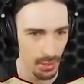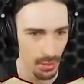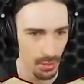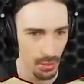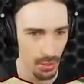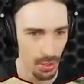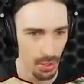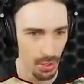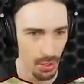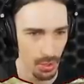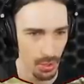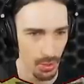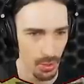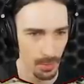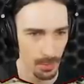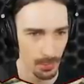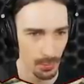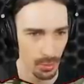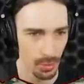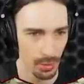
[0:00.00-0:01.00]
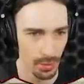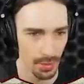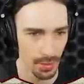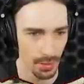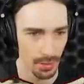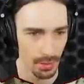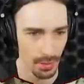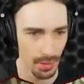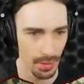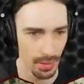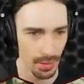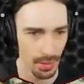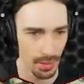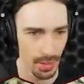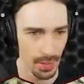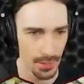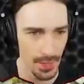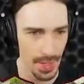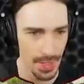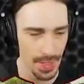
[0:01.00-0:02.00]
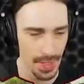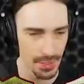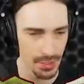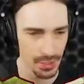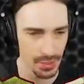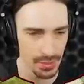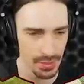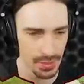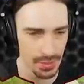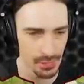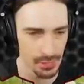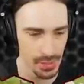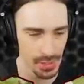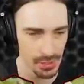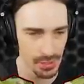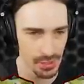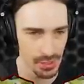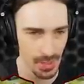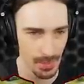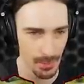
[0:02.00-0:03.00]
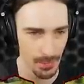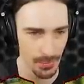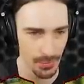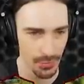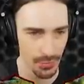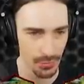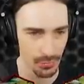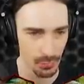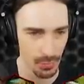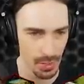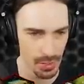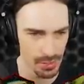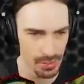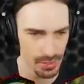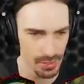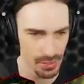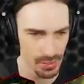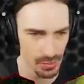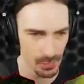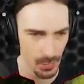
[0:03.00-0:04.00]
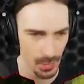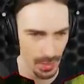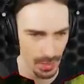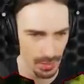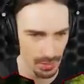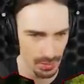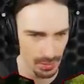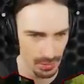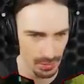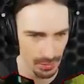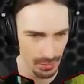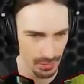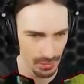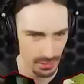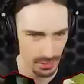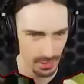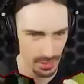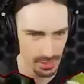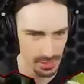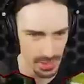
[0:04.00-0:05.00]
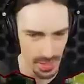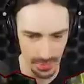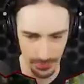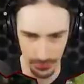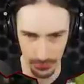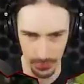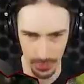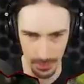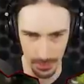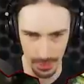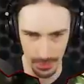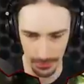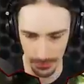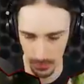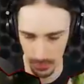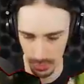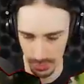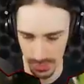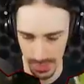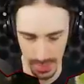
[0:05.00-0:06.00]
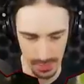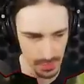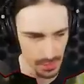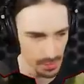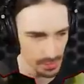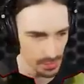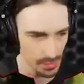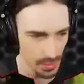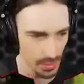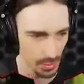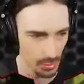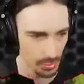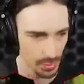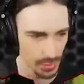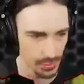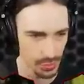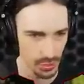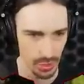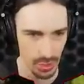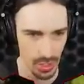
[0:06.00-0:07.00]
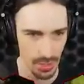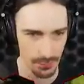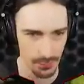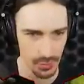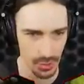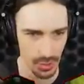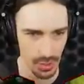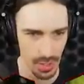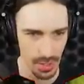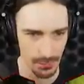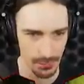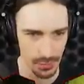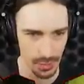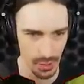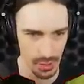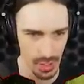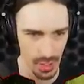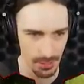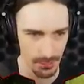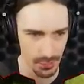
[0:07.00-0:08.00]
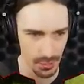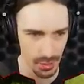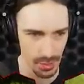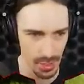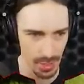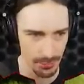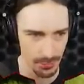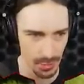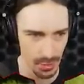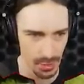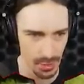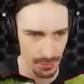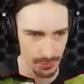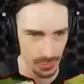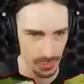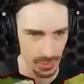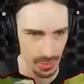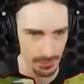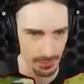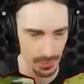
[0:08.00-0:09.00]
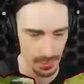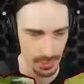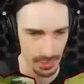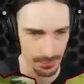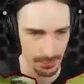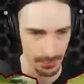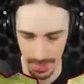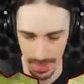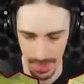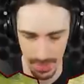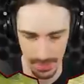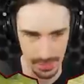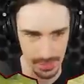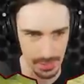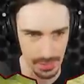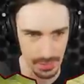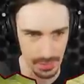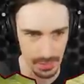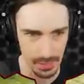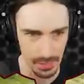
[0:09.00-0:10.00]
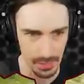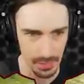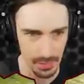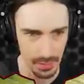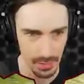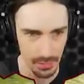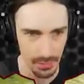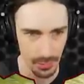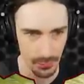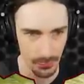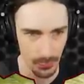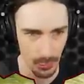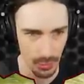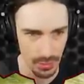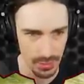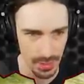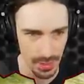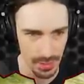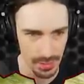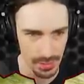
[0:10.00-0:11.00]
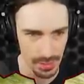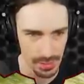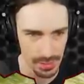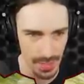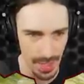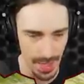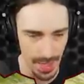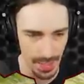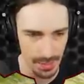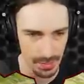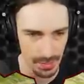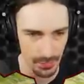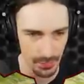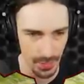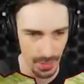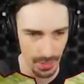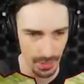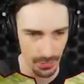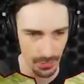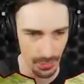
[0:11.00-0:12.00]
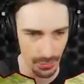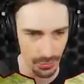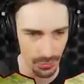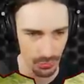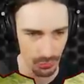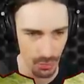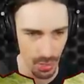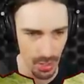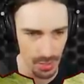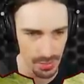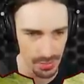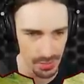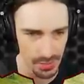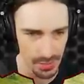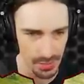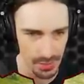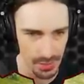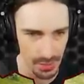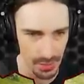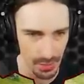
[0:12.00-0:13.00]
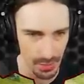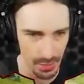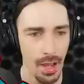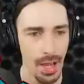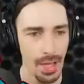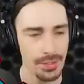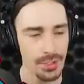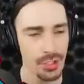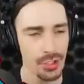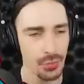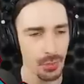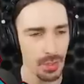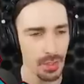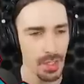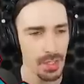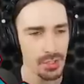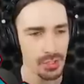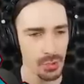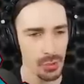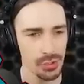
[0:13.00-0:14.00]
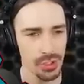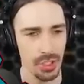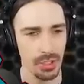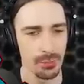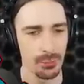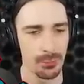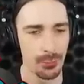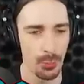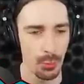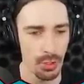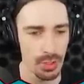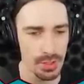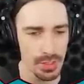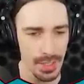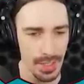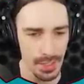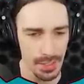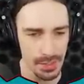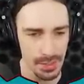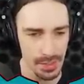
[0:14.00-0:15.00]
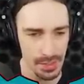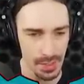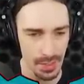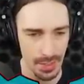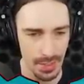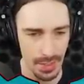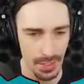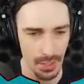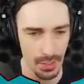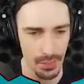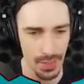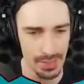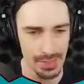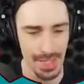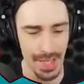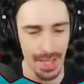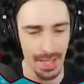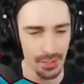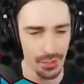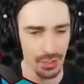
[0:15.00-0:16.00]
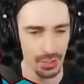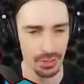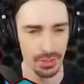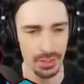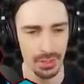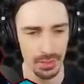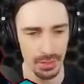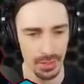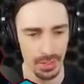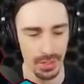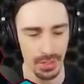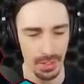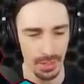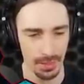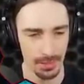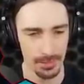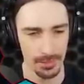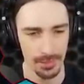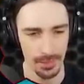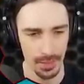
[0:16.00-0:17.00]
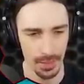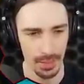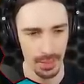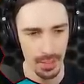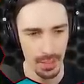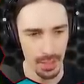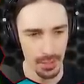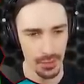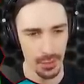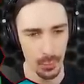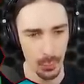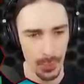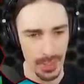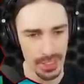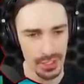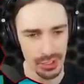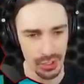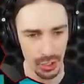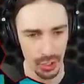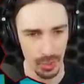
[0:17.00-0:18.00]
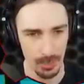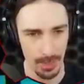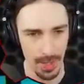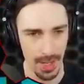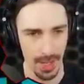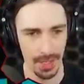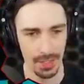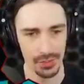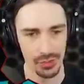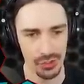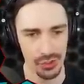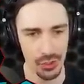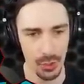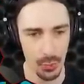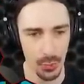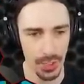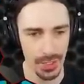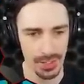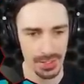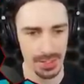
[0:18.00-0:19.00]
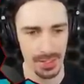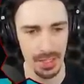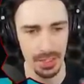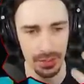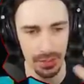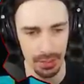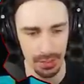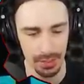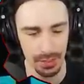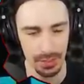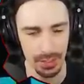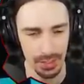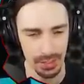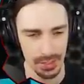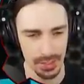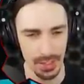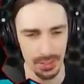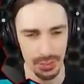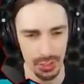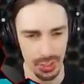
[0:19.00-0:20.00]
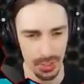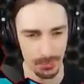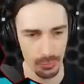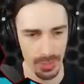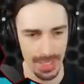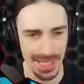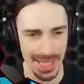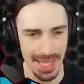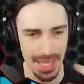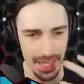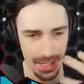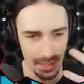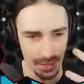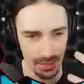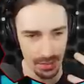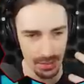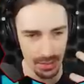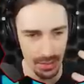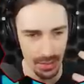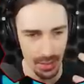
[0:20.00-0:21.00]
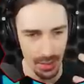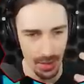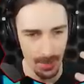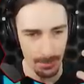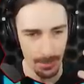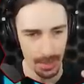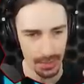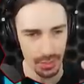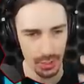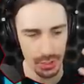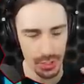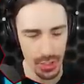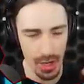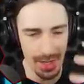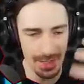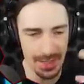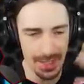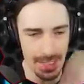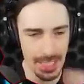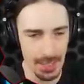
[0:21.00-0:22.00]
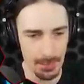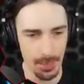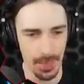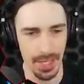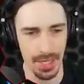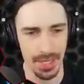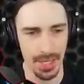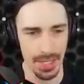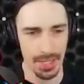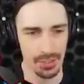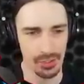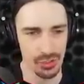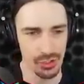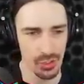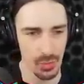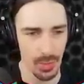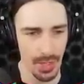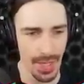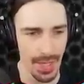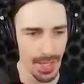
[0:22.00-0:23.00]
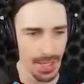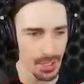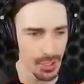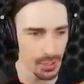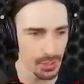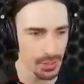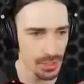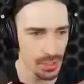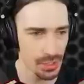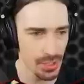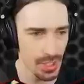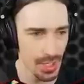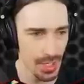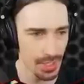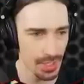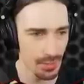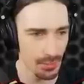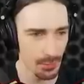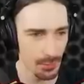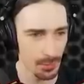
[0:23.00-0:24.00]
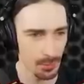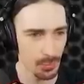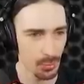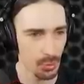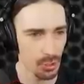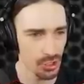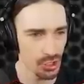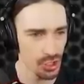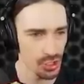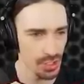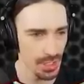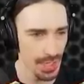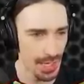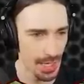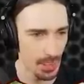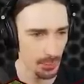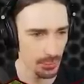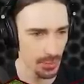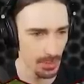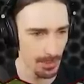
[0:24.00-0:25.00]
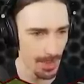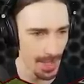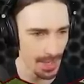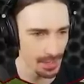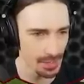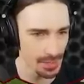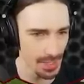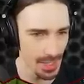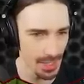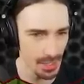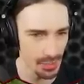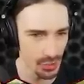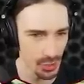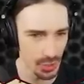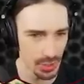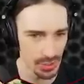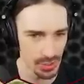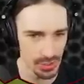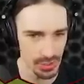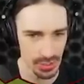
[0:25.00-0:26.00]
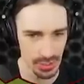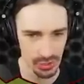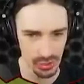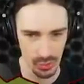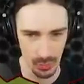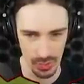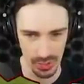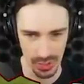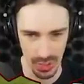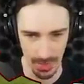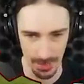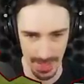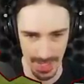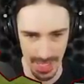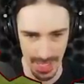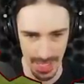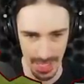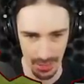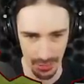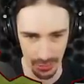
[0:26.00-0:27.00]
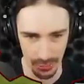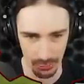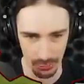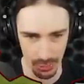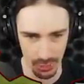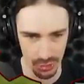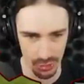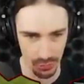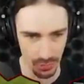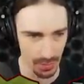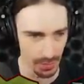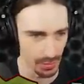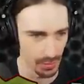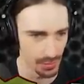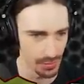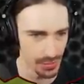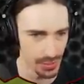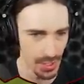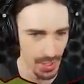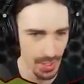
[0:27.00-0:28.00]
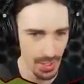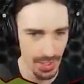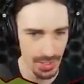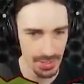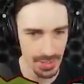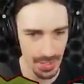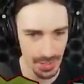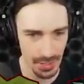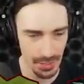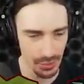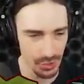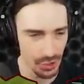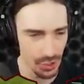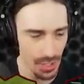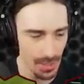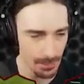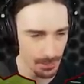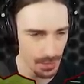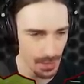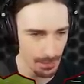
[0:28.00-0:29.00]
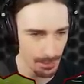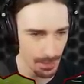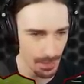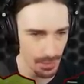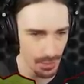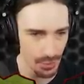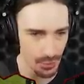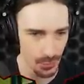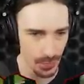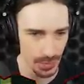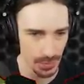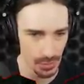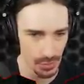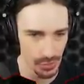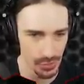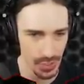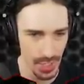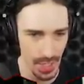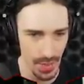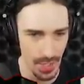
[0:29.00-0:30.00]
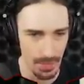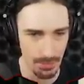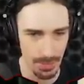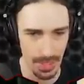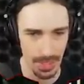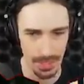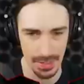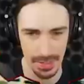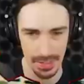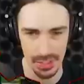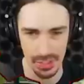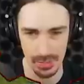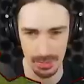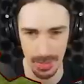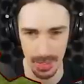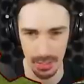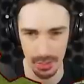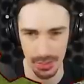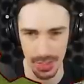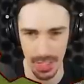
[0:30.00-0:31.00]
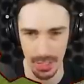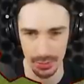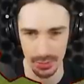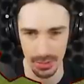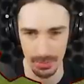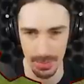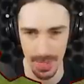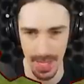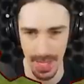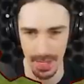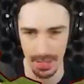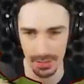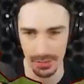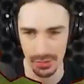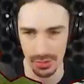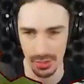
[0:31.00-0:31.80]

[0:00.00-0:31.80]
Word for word: Oh boy, and that actually gives us some thrust as well? Is that from the vortexes? All right, hold on, turn it off. Yes. The vortexes activate the thrust. I just realized those aren't vortexes in here. That's actually the wind turbines. So they suck the debris in, but they're not keeping it in. So it actually just kind of pushes it out the backside, as you can see. So it's coming in through the drills, getting chomped up by the drills, and then being expelled out the back.